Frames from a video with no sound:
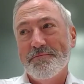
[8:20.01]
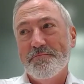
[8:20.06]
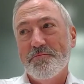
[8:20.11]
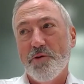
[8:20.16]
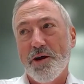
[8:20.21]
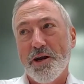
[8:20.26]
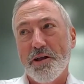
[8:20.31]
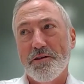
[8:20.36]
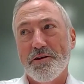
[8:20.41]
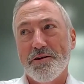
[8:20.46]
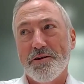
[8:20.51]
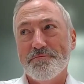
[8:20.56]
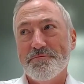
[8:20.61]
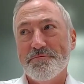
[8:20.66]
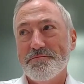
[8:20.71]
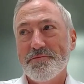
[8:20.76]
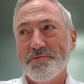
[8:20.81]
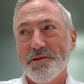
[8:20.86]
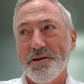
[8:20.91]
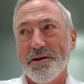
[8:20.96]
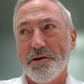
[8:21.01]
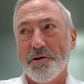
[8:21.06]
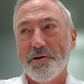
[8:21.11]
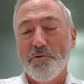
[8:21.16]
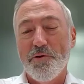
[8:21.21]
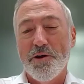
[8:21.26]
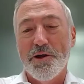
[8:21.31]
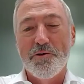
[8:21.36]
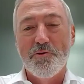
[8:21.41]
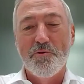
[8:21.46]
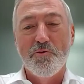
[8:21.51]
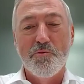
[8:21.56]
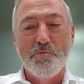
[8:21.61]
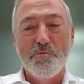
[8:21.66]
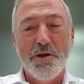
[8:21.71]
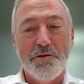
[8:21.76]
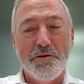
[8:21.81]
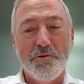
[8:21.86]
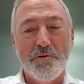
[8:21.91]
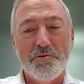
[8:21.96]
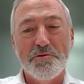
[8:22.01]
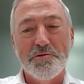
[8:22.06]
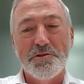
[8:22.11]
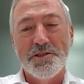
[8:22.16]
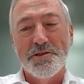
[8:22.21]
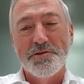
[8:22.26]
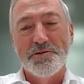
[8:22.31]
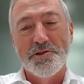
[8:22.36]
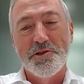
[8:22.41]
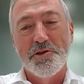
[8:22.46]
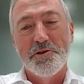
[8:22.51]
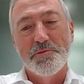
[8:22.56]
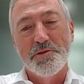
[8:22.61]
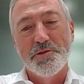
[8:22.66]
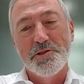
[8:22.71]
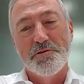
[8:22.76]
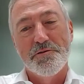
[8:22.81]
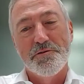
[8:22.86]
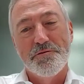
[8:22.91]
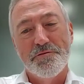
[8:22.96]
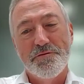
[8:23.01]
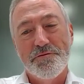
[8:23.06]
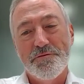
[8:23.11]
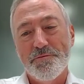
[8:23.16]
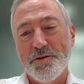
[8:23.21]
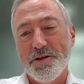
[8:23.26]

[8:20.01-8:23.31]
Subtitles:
one of the critical minerals in terms of